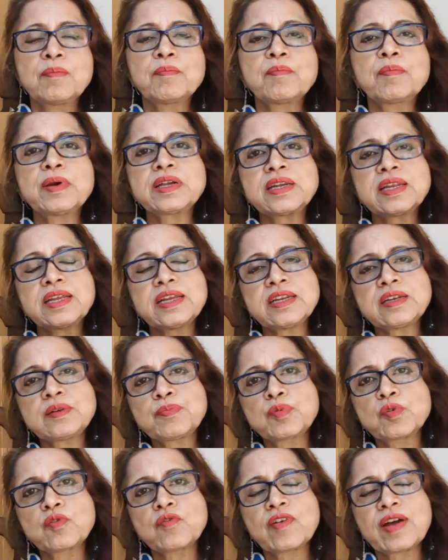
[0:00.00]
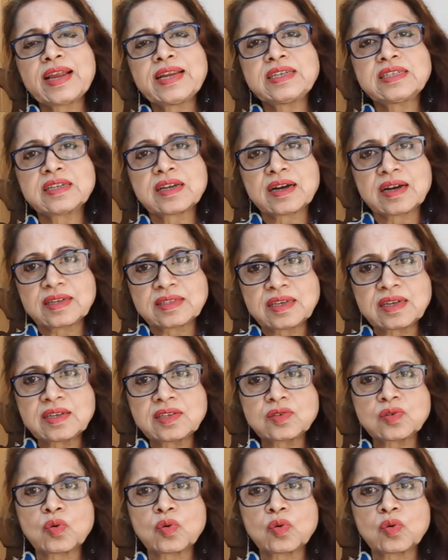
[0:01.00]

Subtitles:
but it provides others